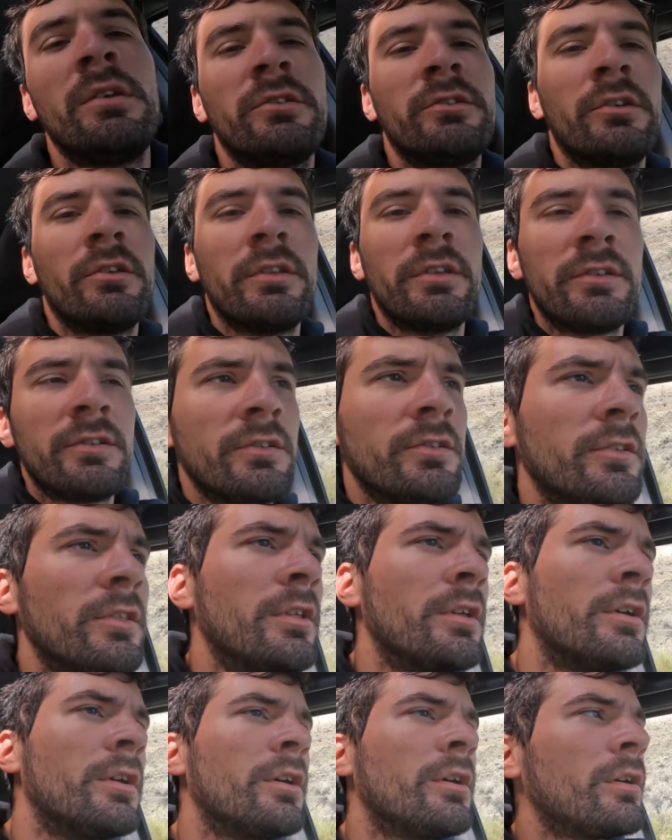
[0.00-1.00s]
So this is
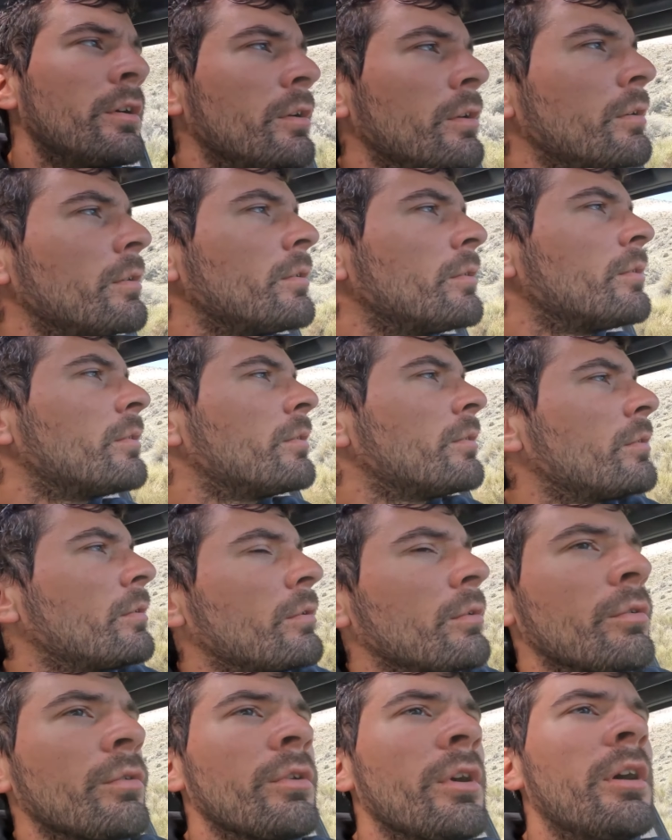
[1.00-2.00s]
the
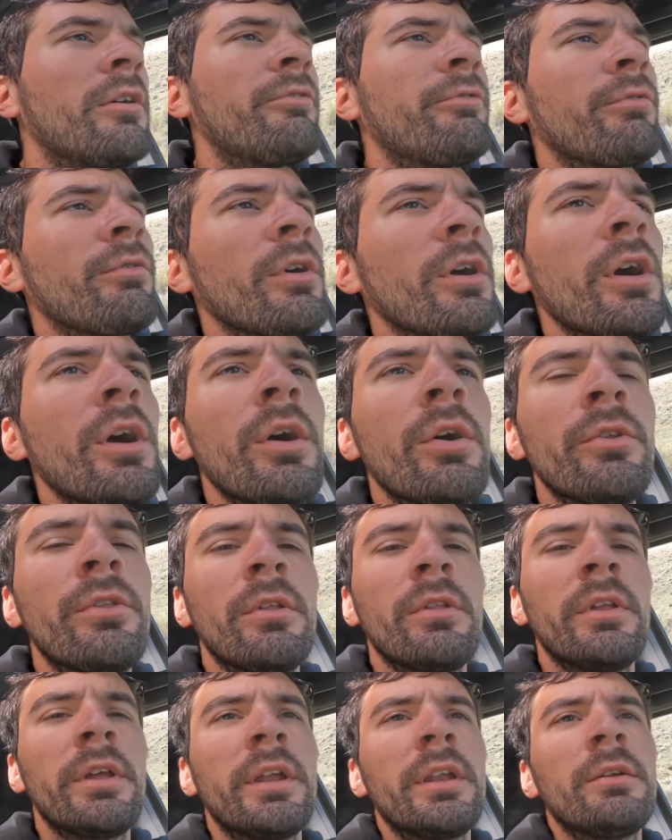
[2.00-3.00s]
rough road
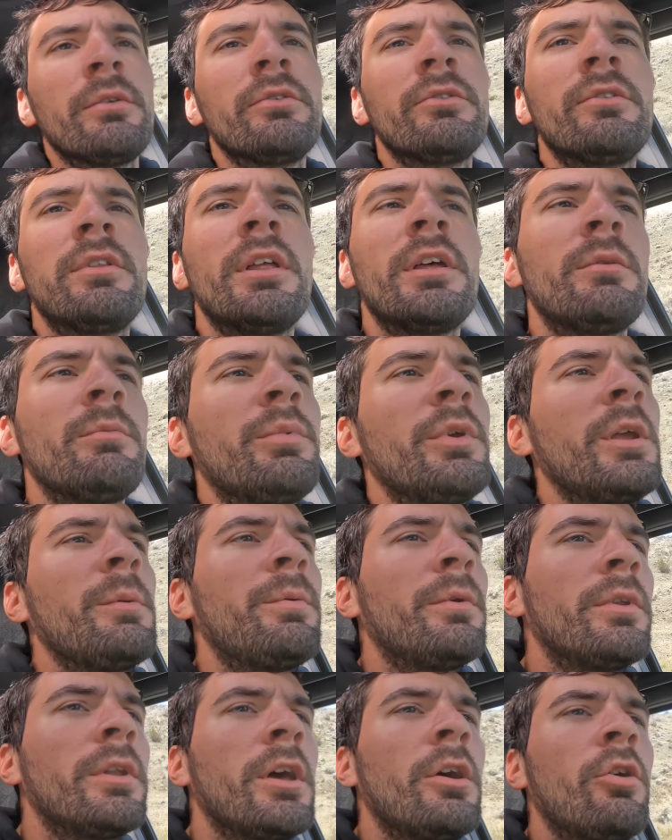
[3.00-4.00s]
the lady was letting
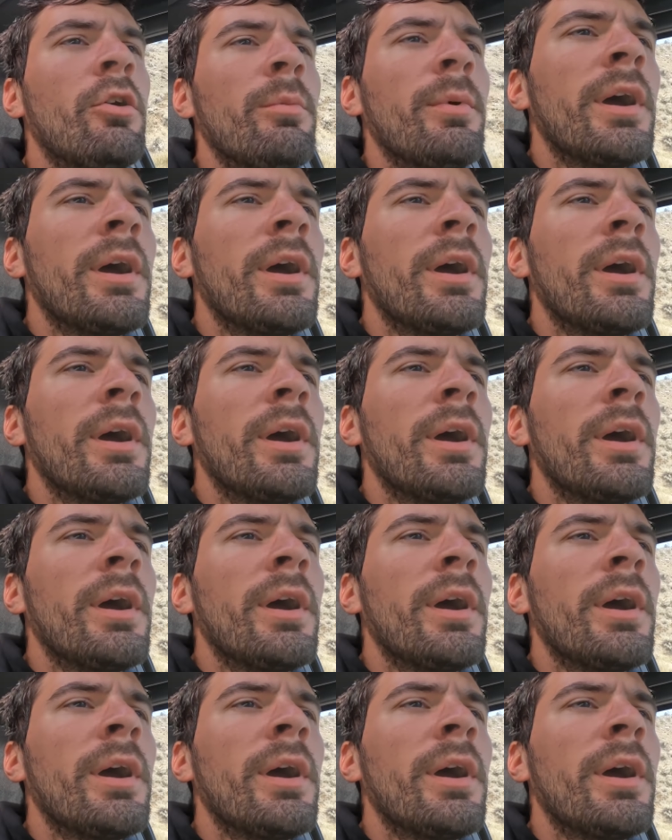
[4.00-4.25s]
people know